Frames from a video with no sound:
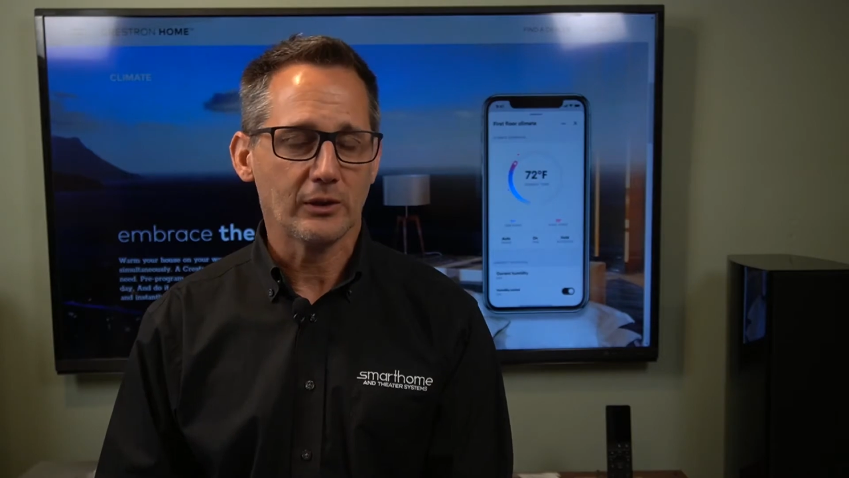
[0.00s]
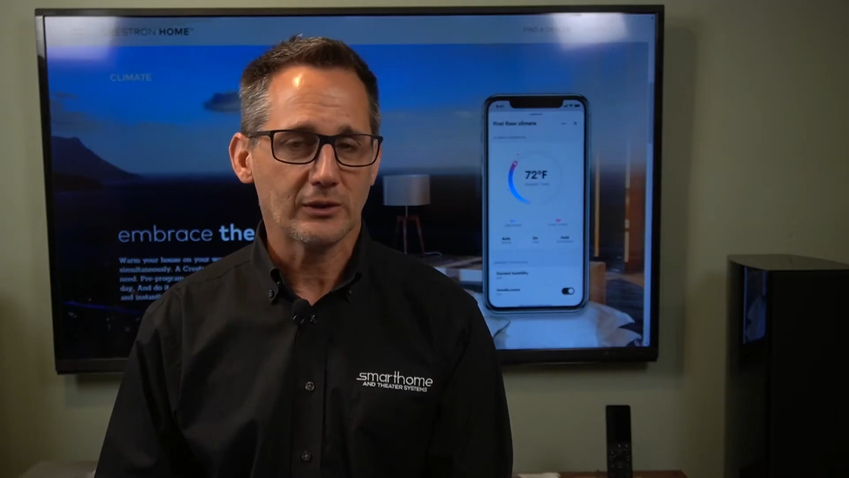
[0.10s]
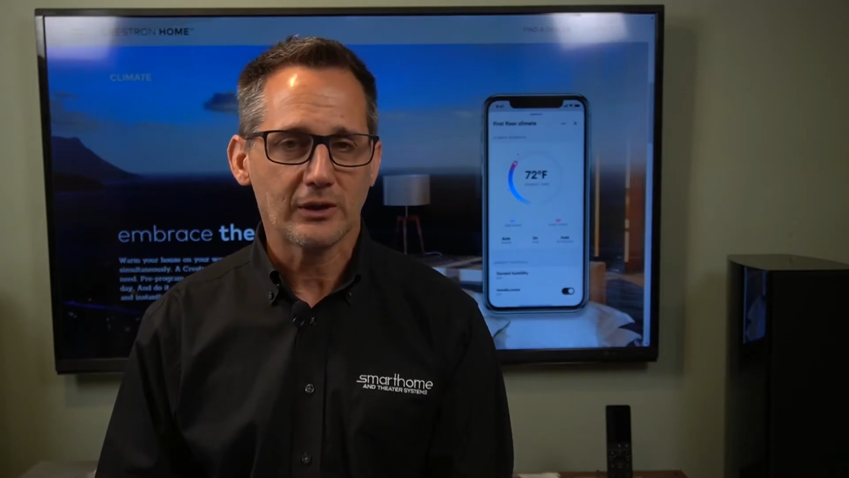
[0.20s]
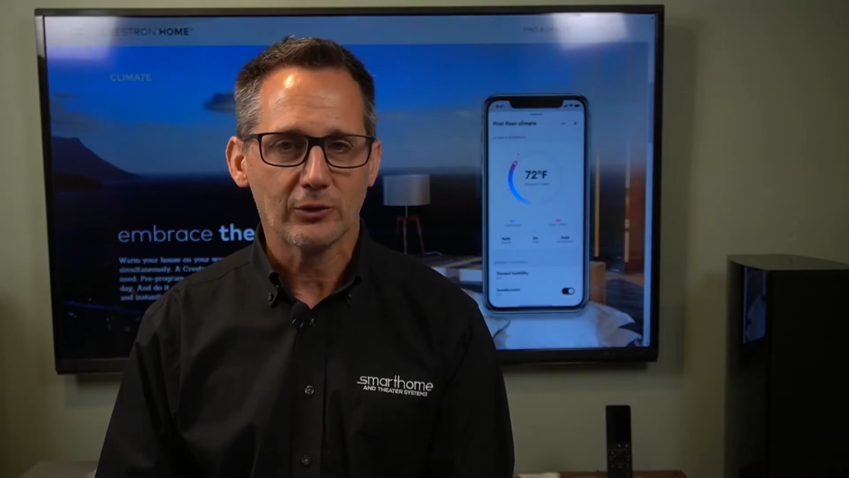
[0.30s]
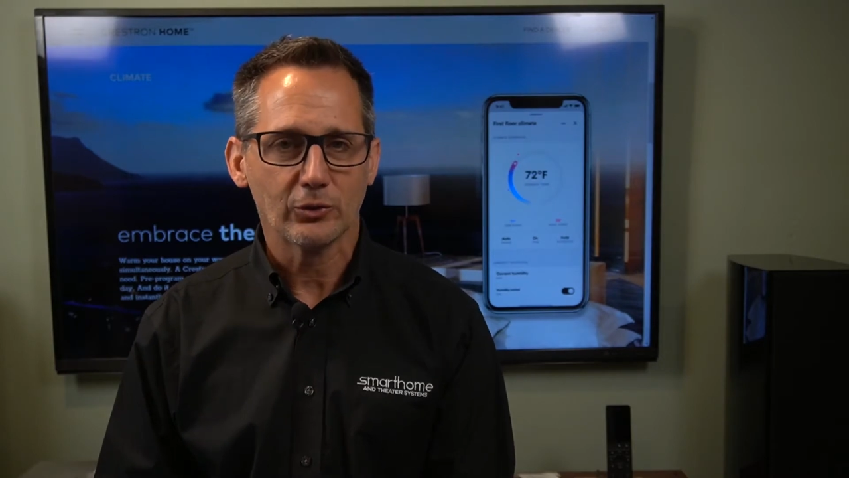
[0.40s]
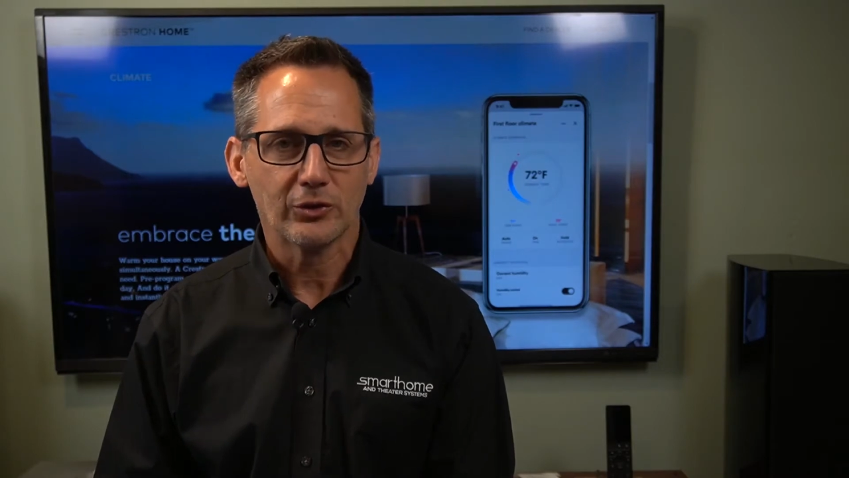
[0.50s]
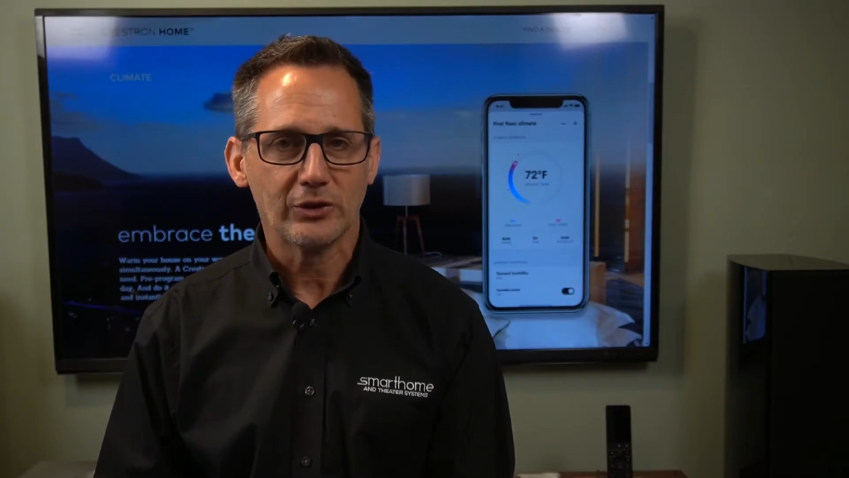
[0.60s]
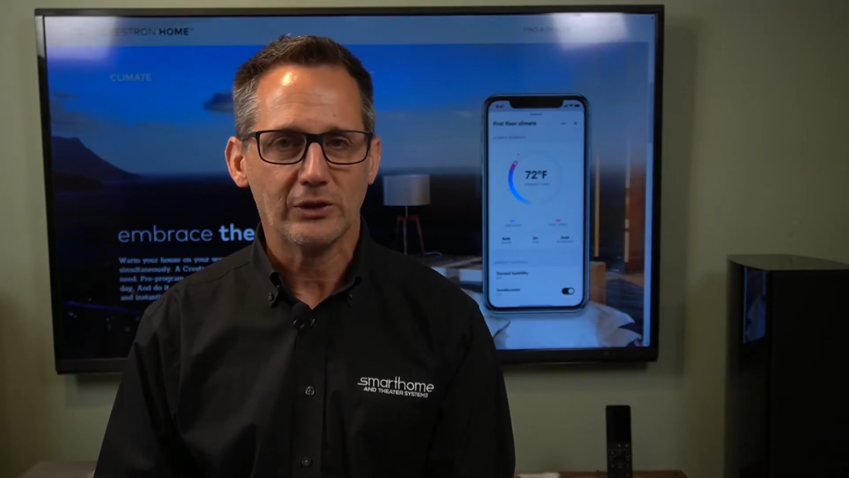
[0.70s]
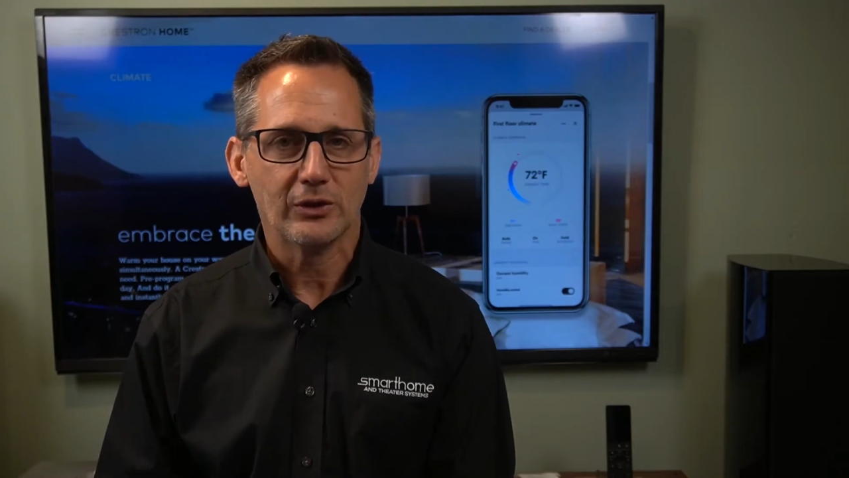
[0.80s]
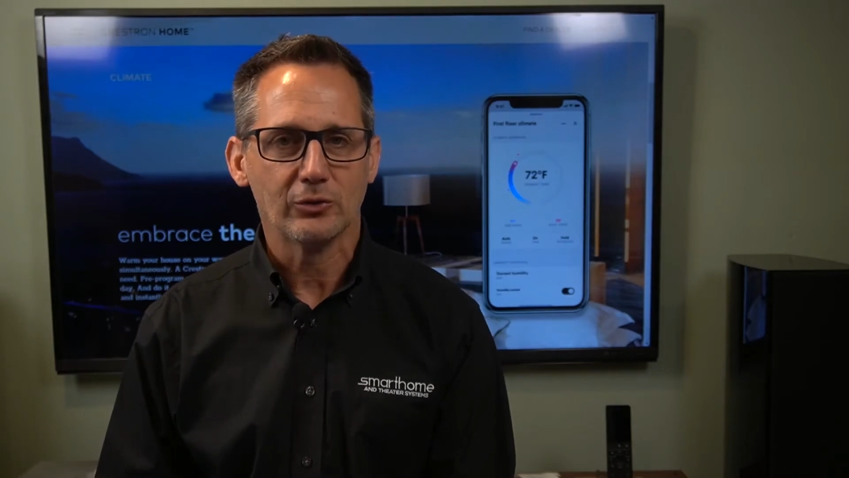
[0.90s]
scheduled
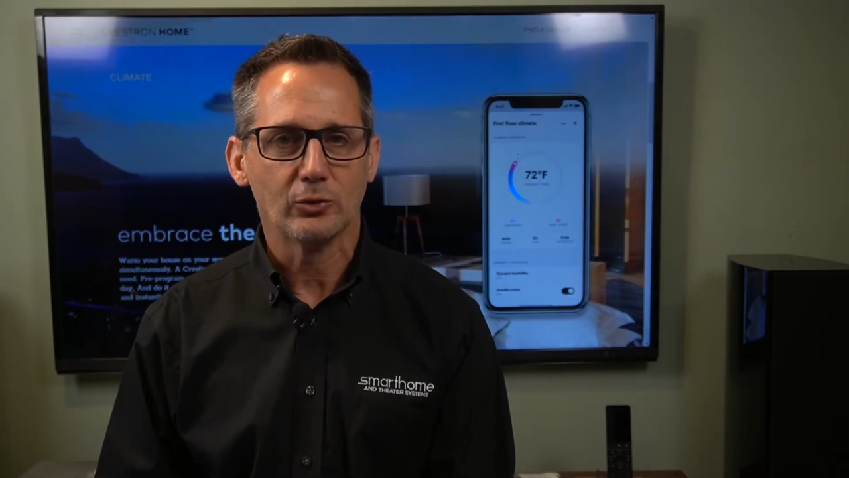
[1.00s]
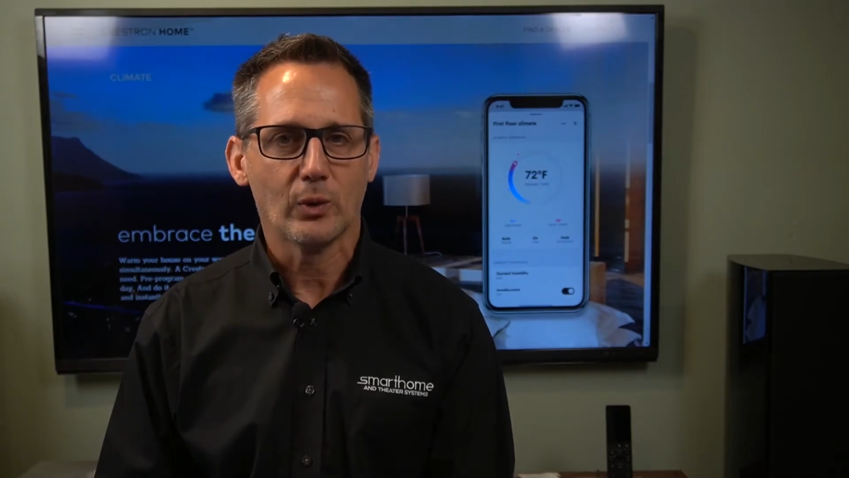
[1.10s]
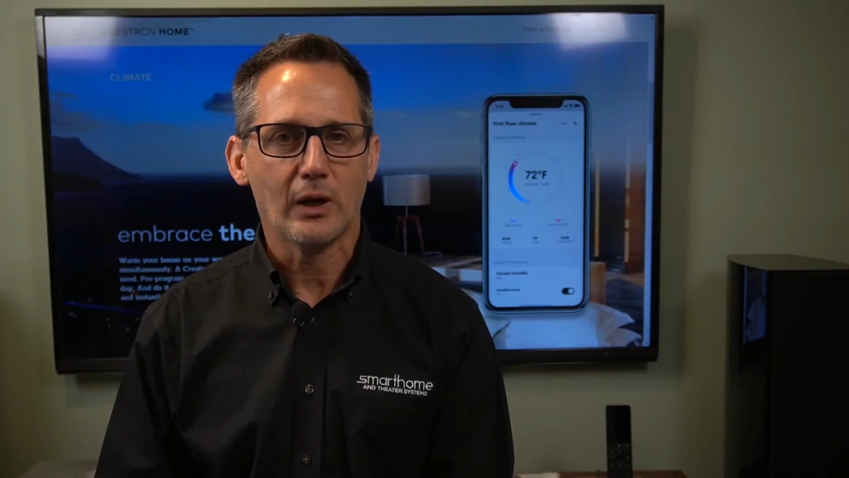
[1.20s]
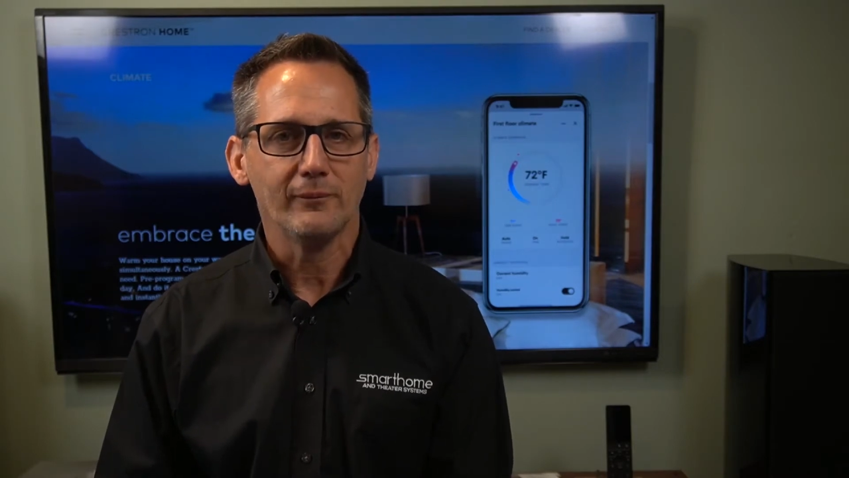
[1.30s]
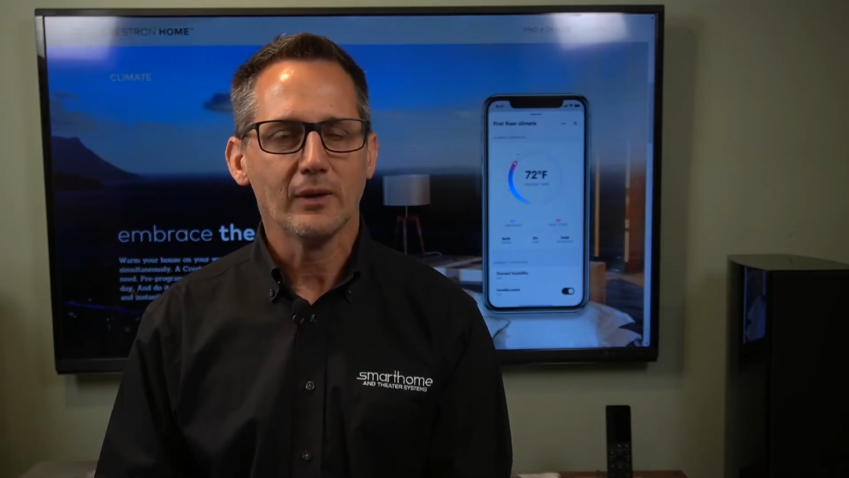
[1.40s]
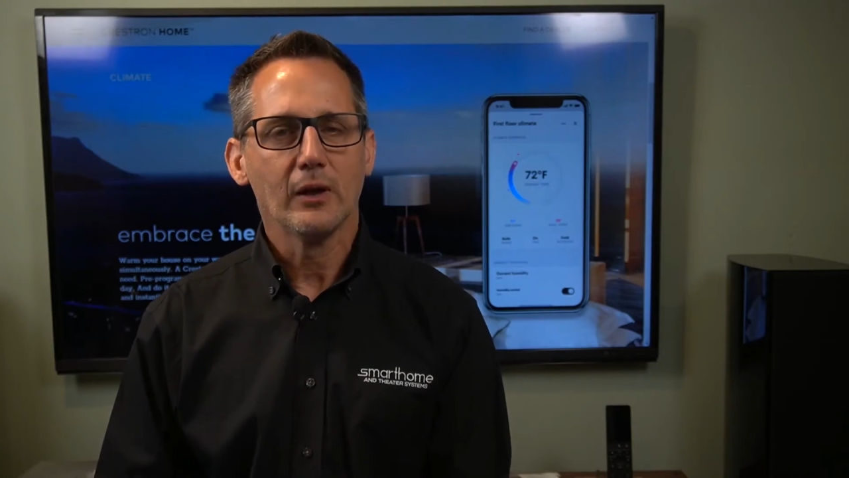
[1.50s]
scenes as you want.